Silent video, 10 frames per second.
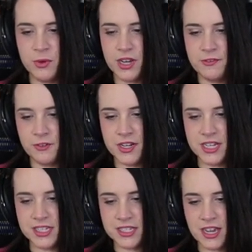Whatever it
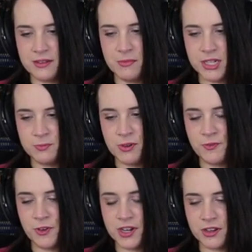is, I'd much
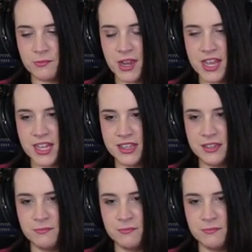prefer it on my head